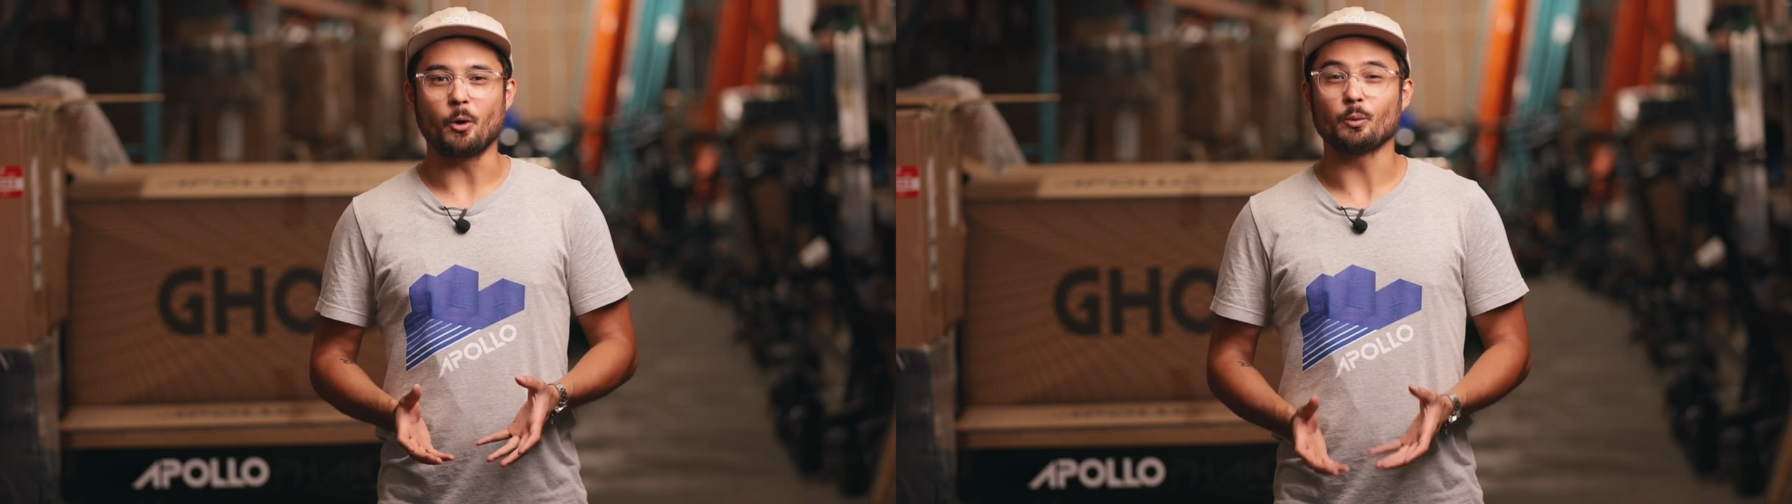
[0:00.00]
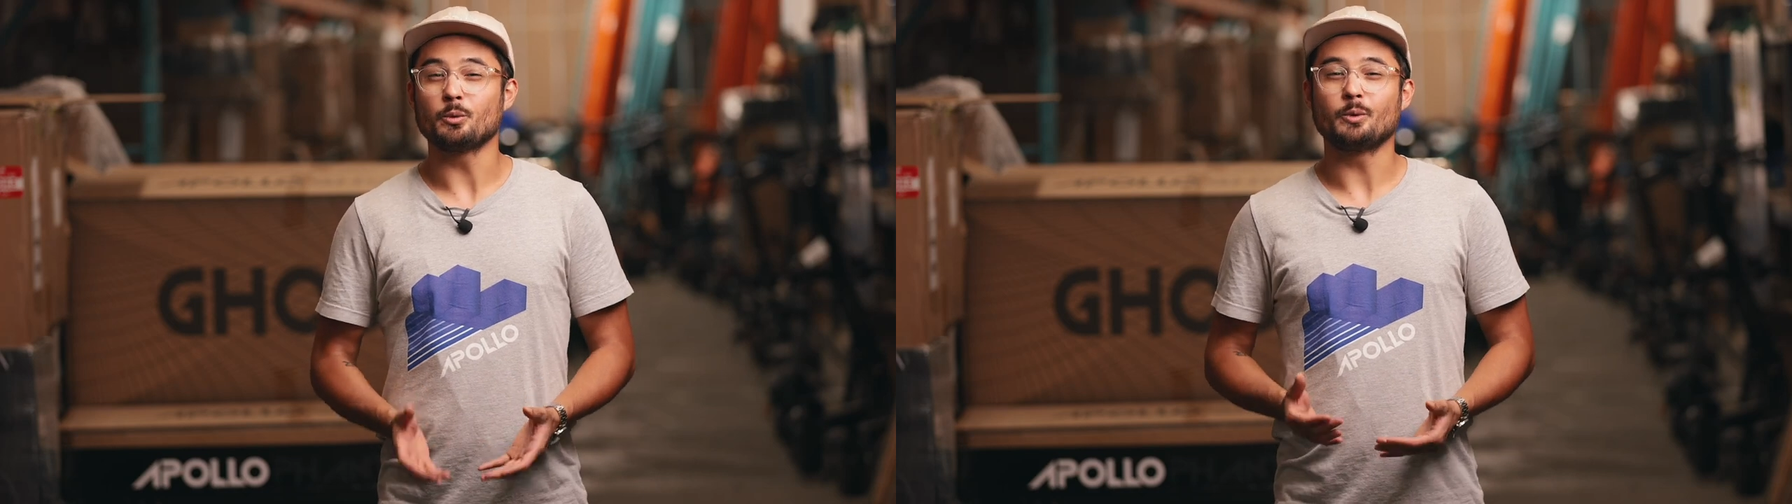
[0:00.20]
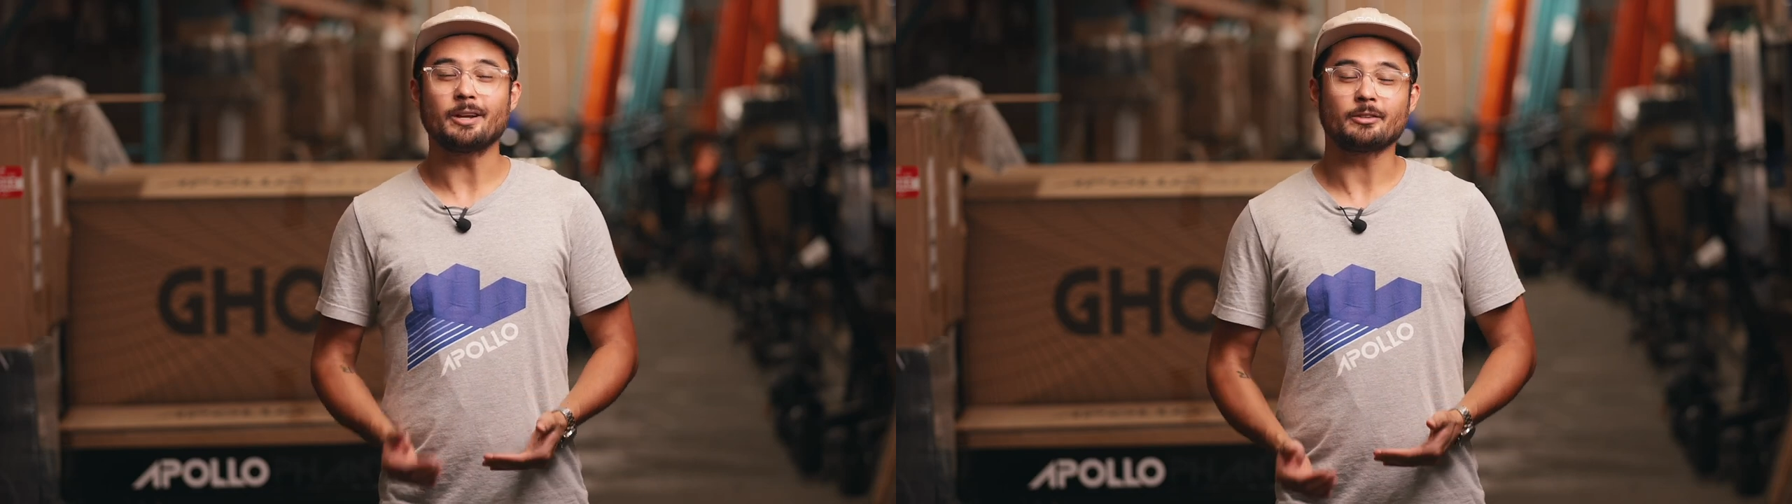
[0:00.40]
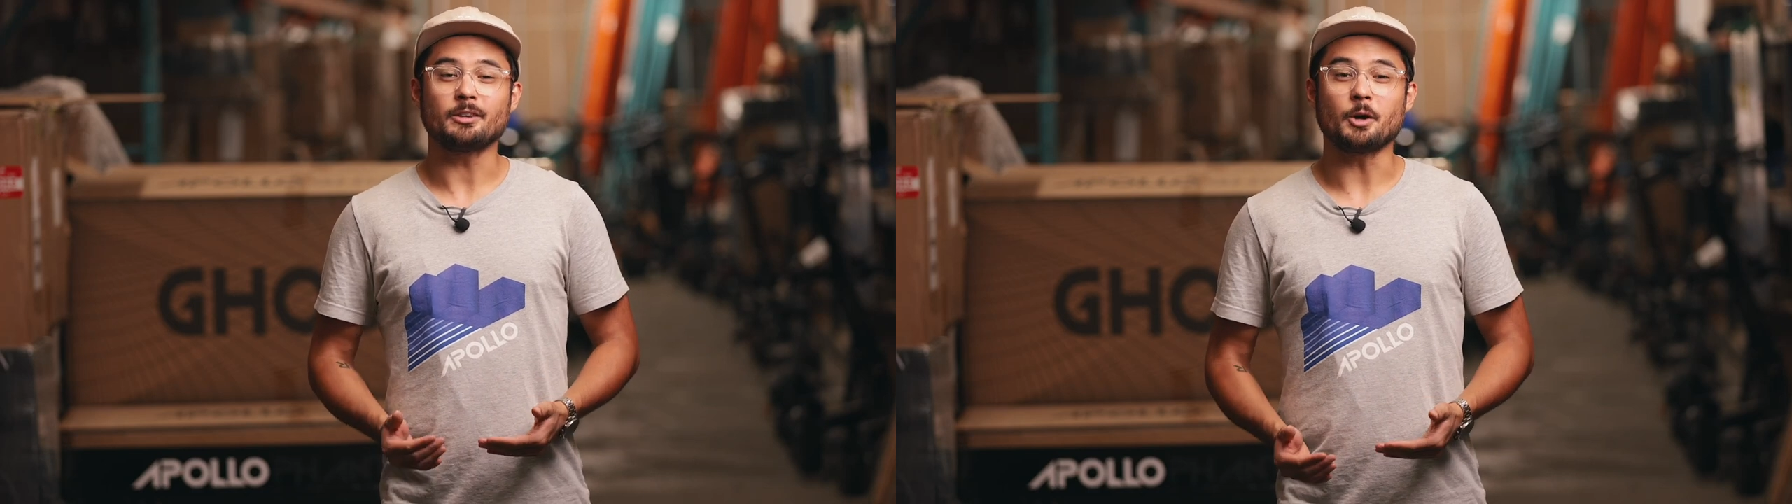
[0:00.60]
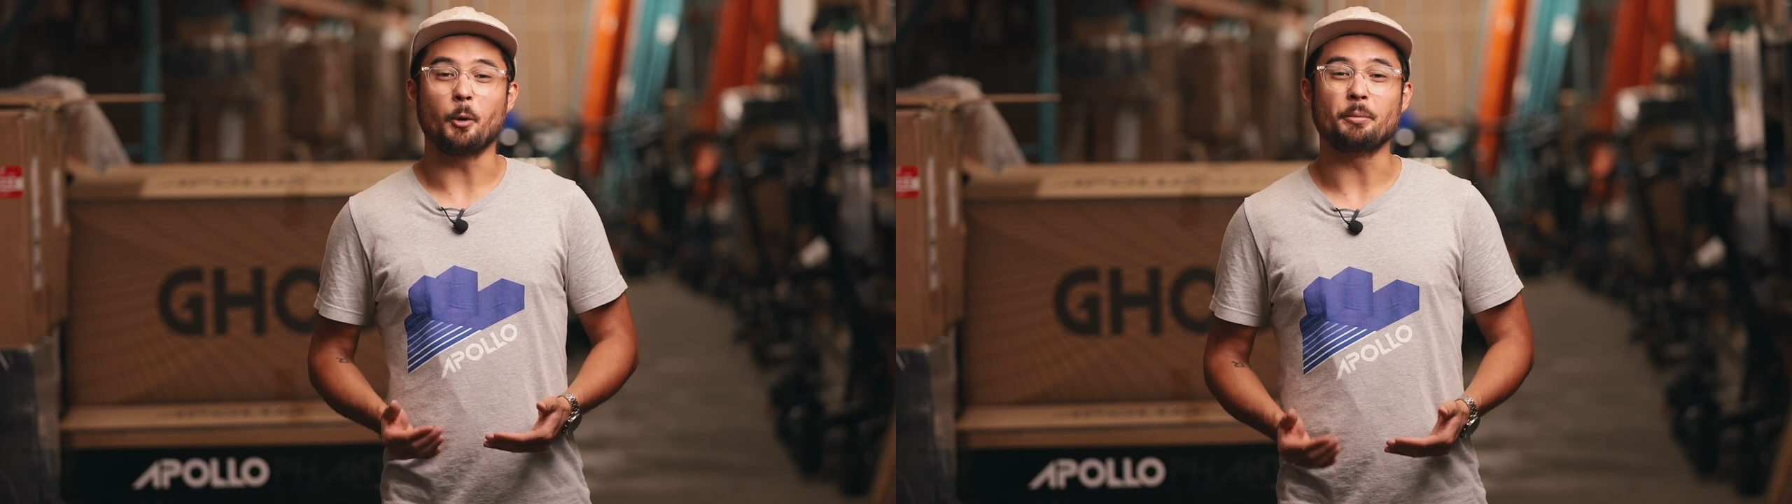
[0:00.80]
we
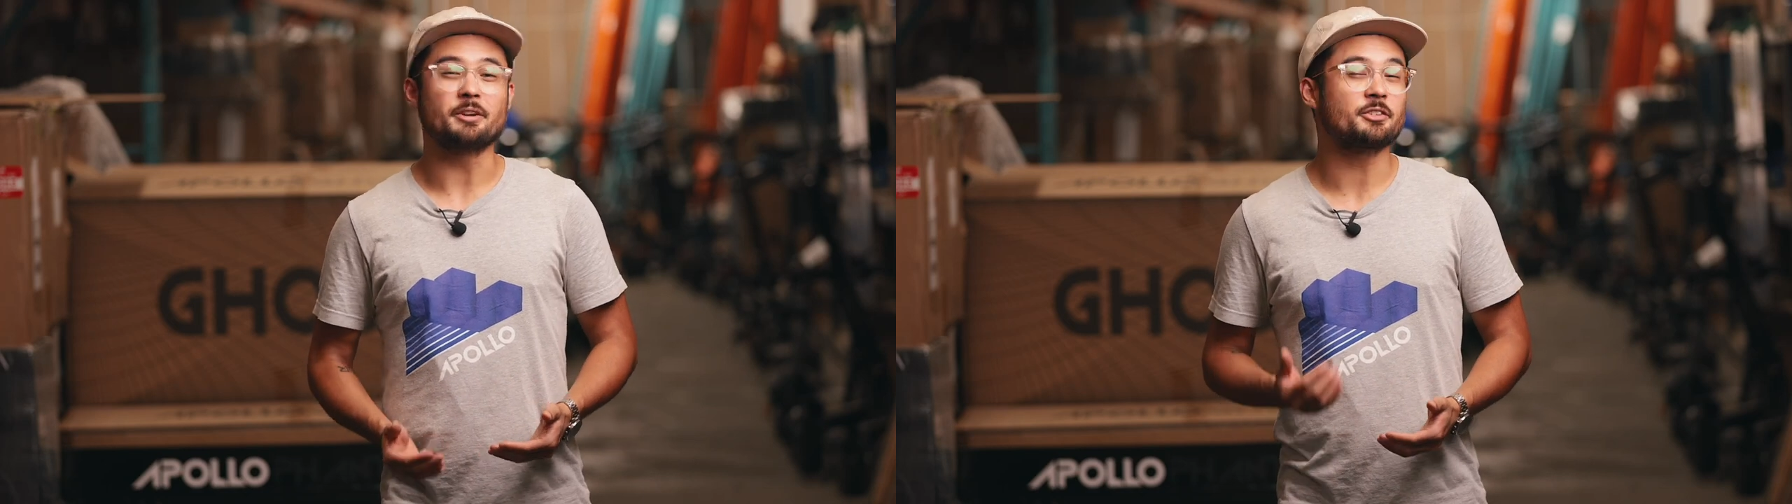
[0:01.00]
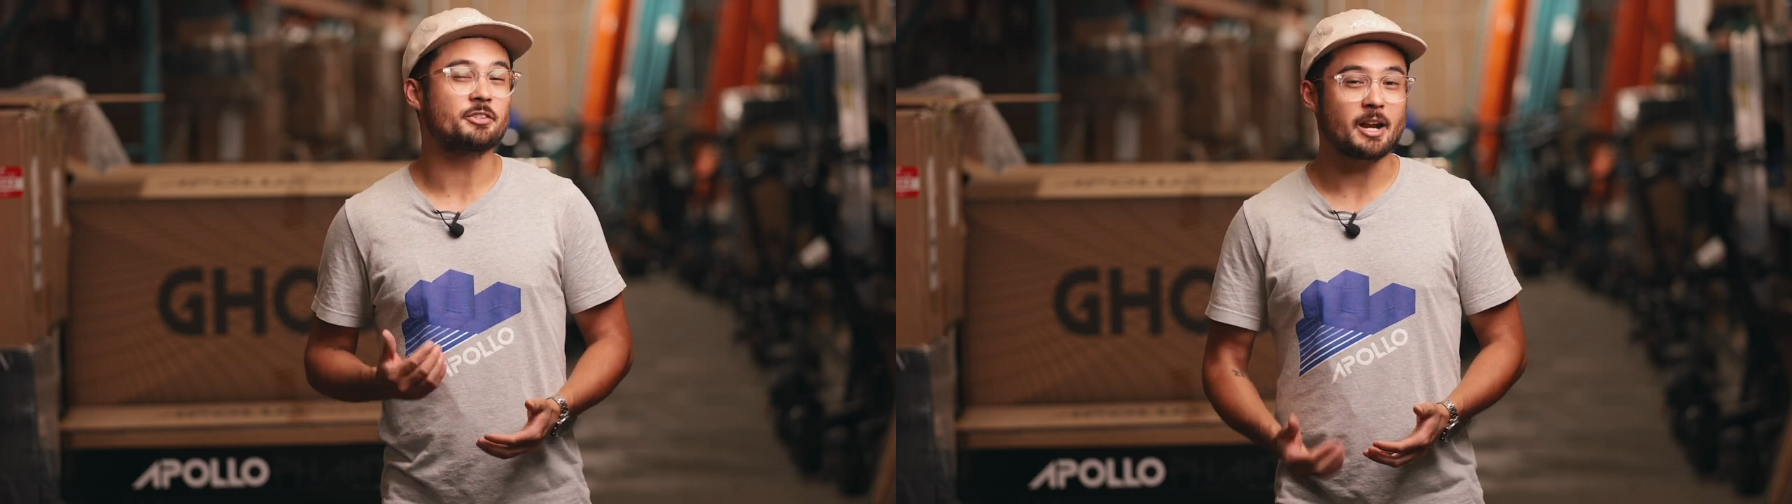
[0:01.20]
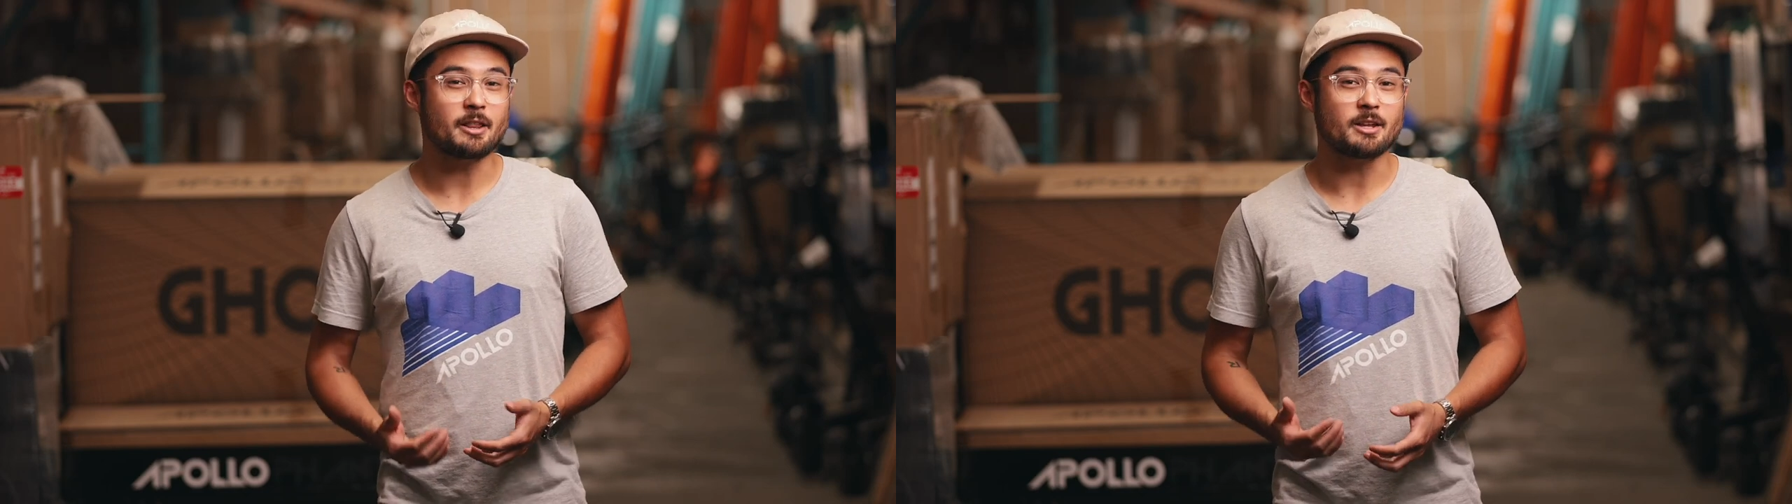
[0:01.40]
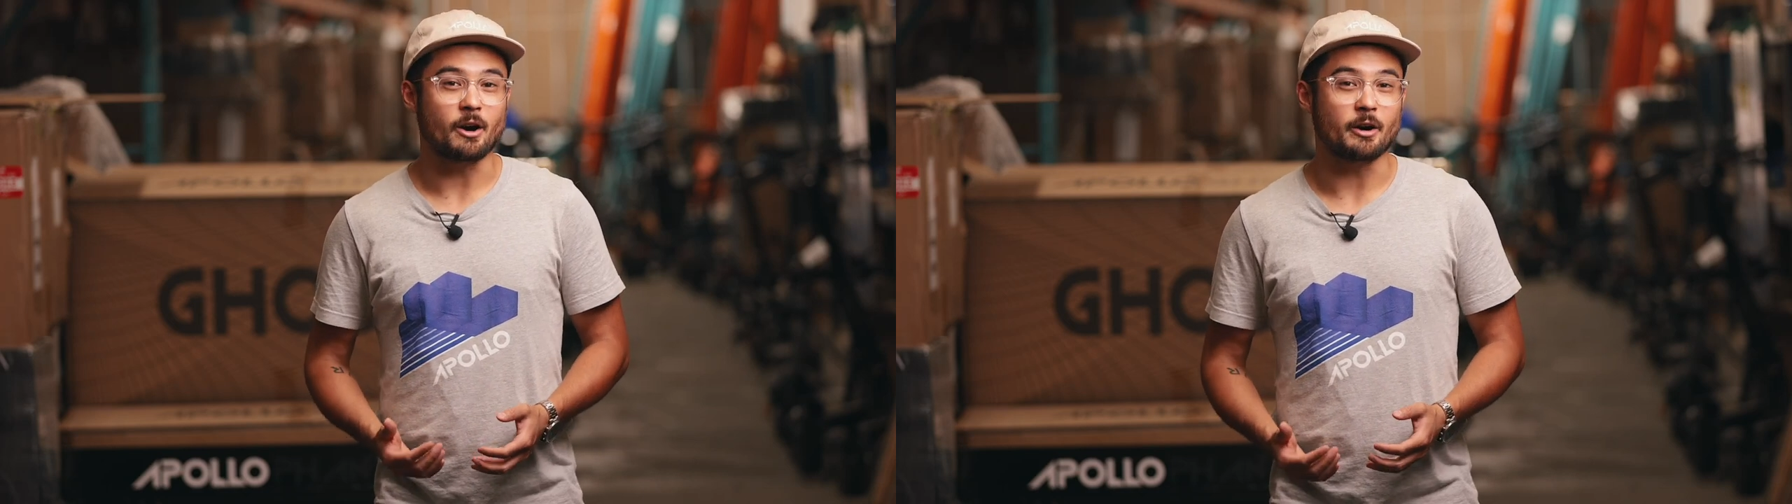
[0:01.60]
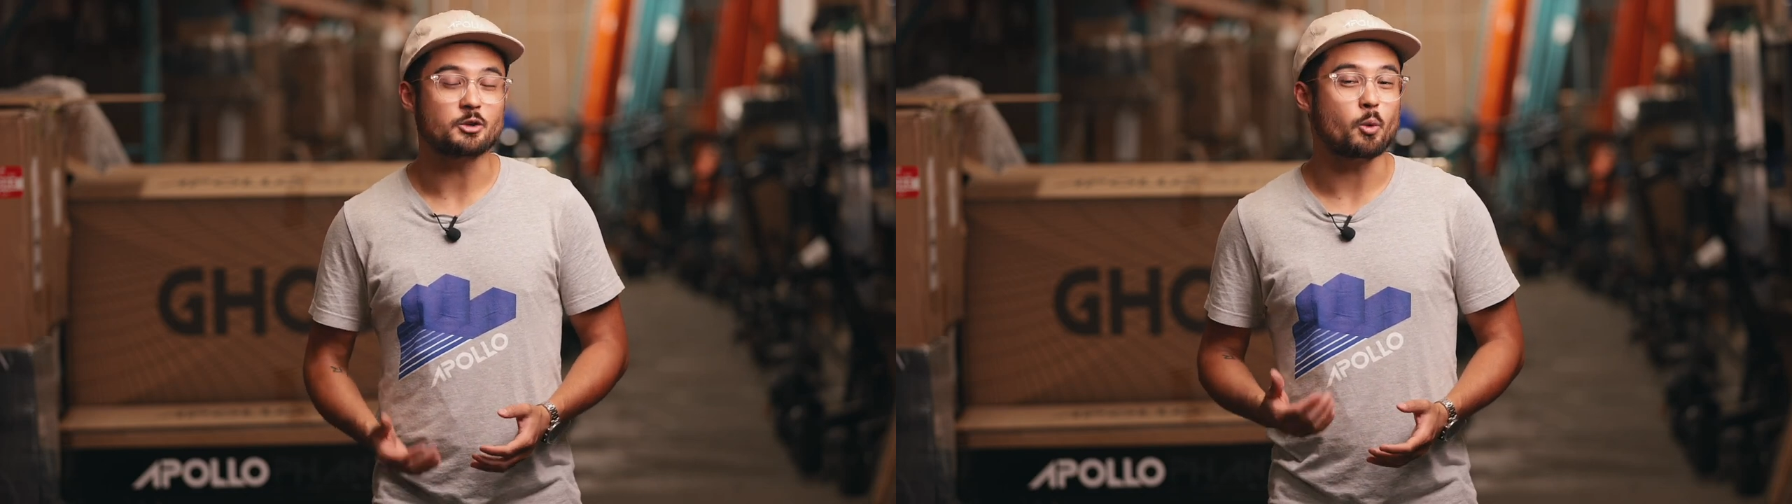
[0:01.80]
recently opened a state-of-the-art